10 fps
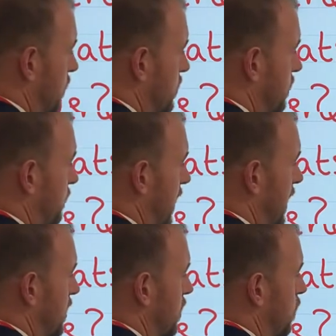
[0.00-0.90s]

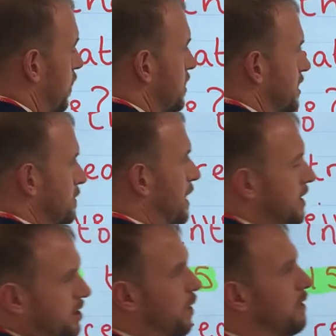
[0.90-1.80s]
divide the quantity by the
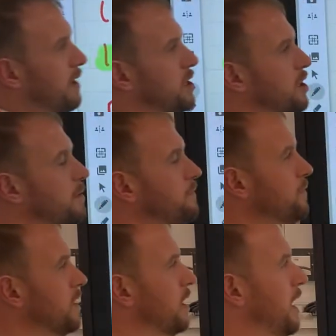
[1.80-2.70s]
total ratio.
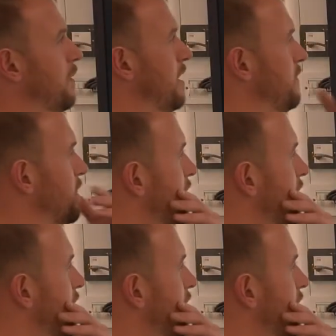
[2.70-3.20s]
However,